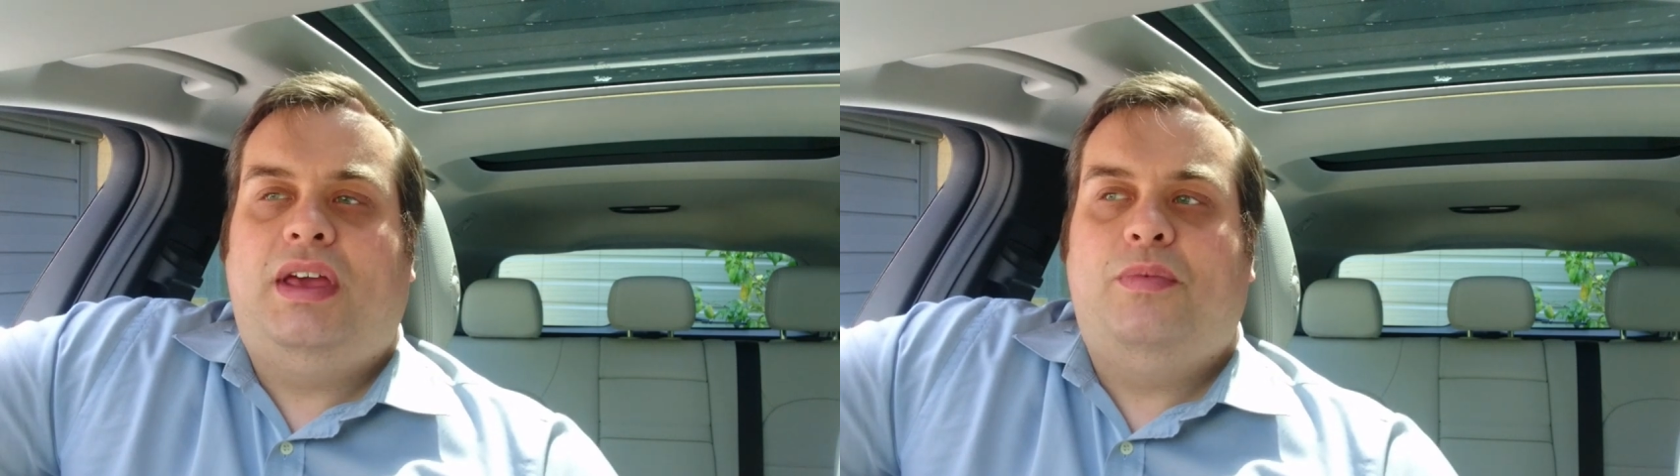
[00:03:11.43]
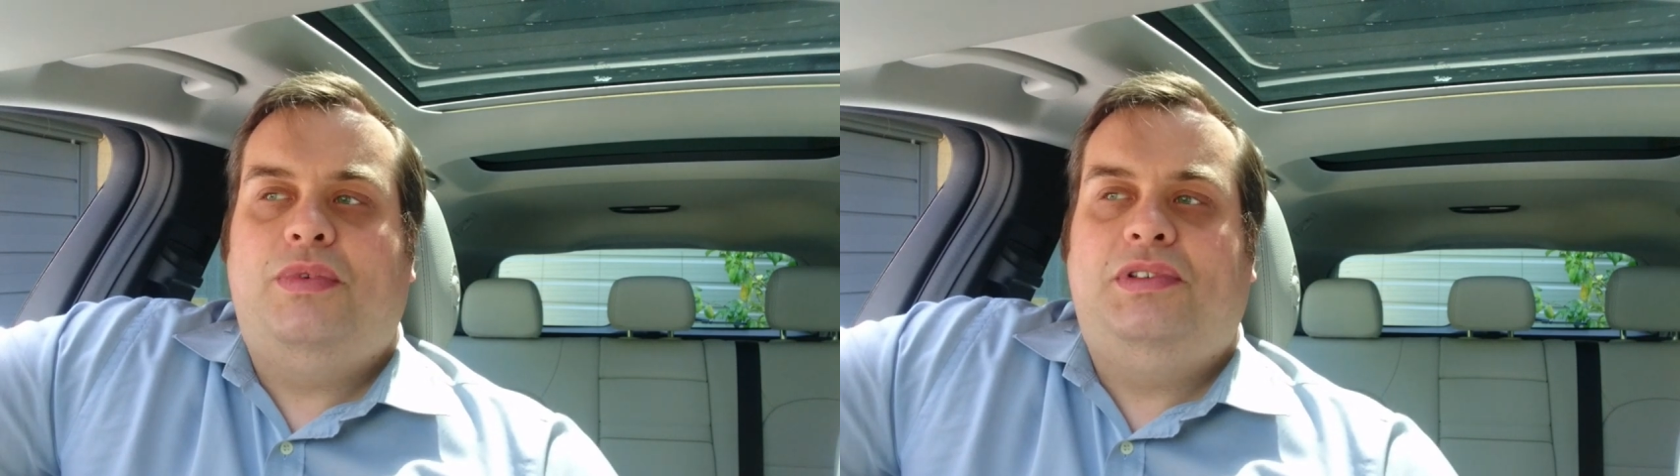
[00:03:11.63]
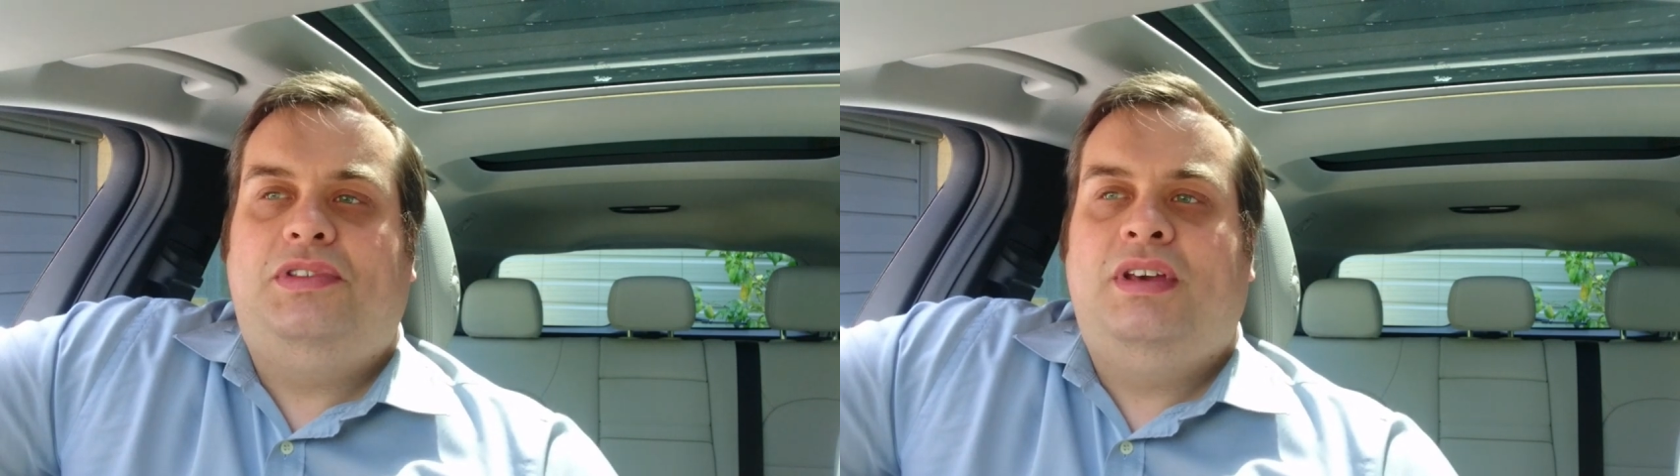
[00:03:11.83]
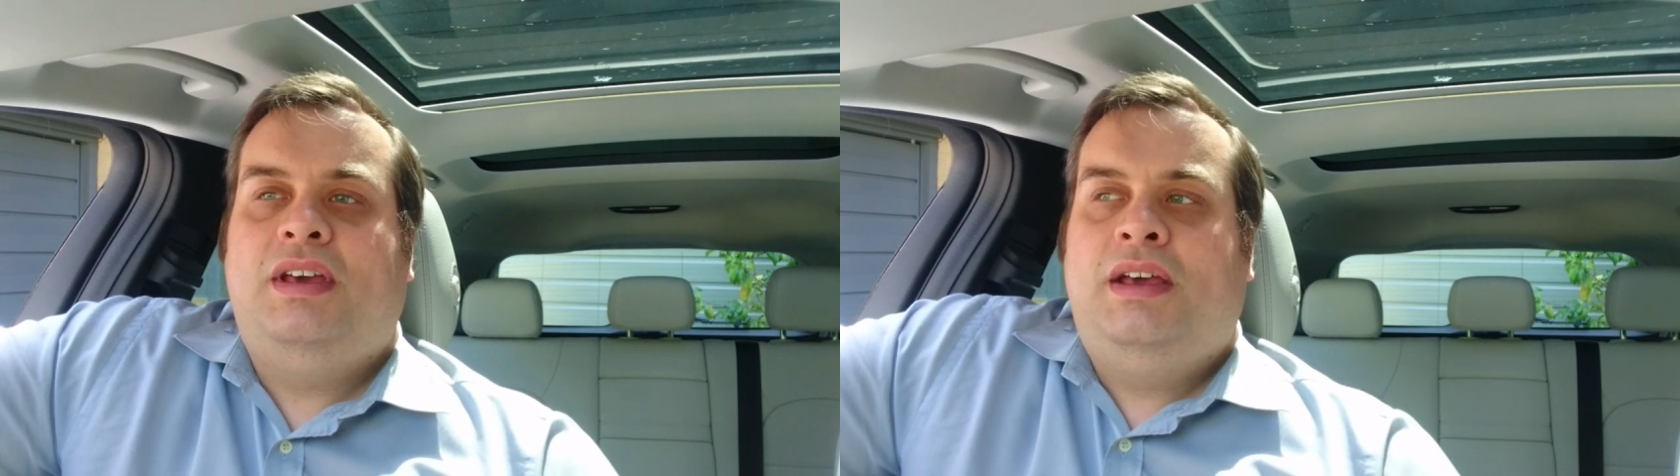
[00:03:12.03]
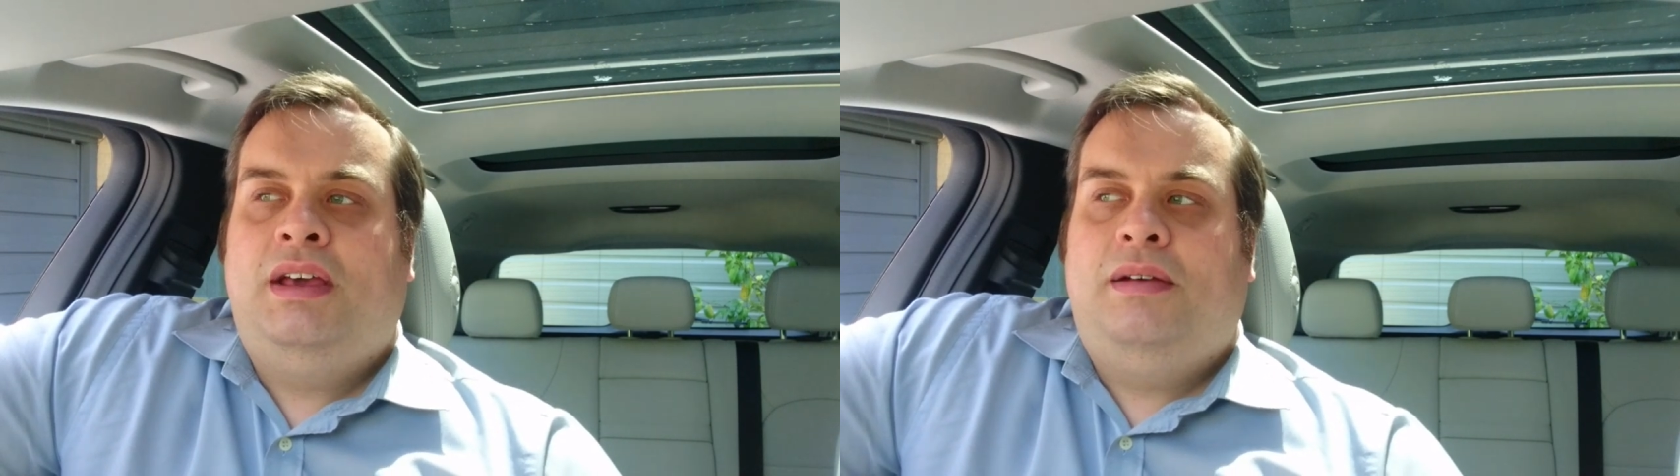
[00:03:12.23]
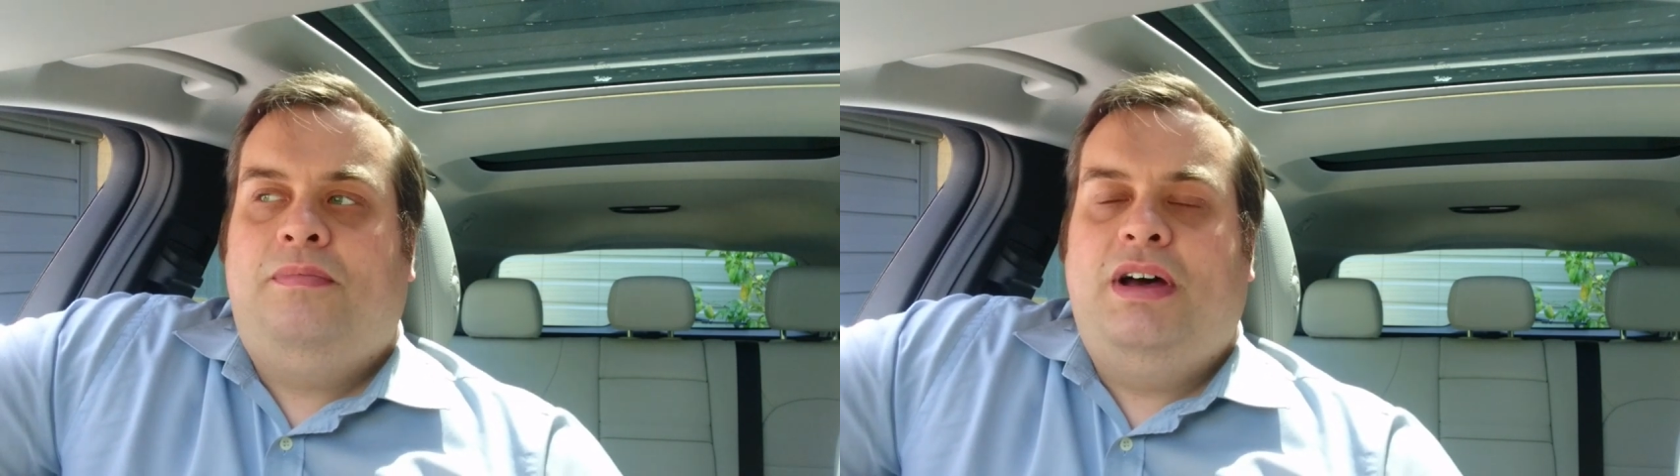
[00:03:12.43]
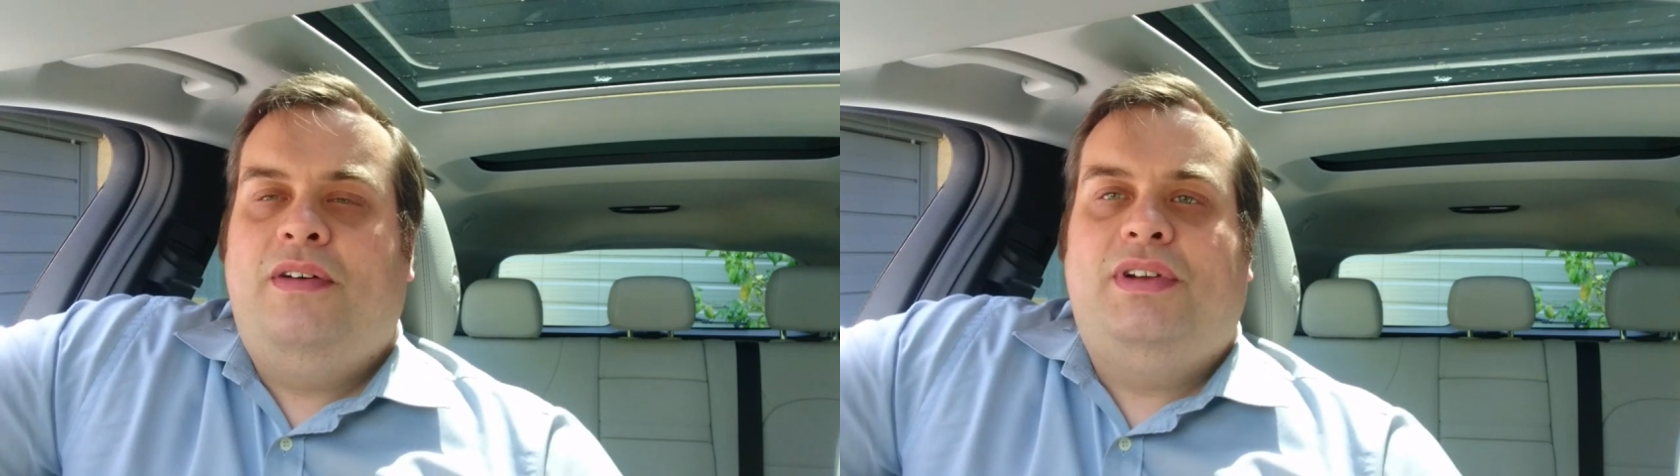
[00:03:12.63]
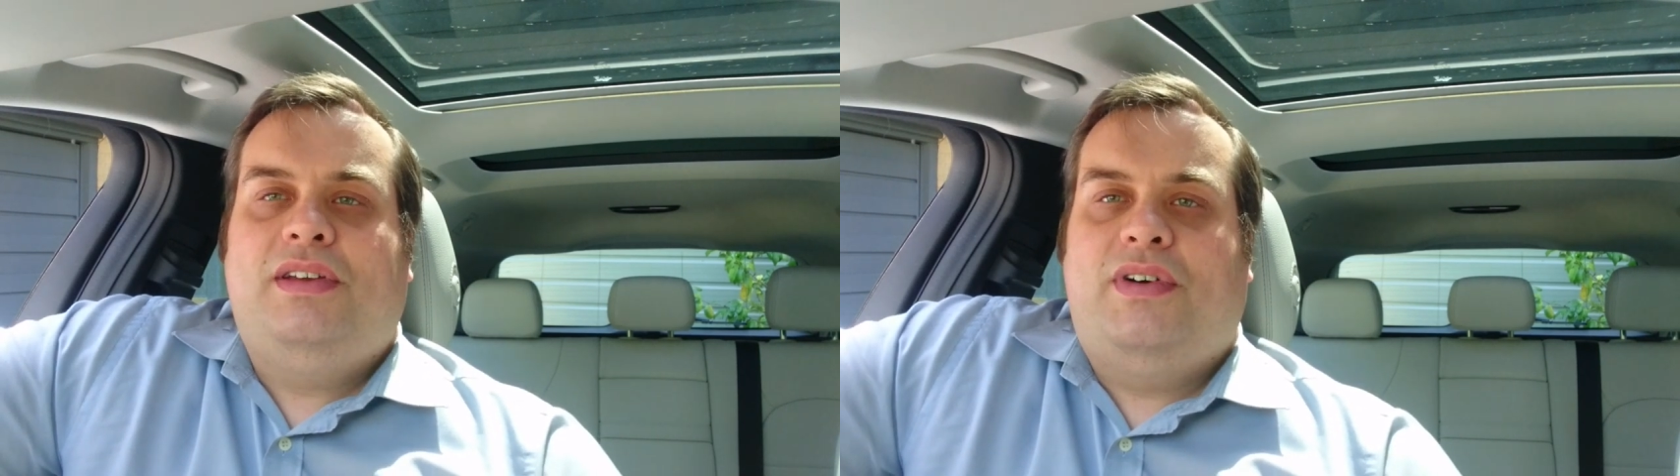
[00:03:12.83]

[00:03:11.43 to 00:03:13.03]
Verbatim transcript: It was perfectly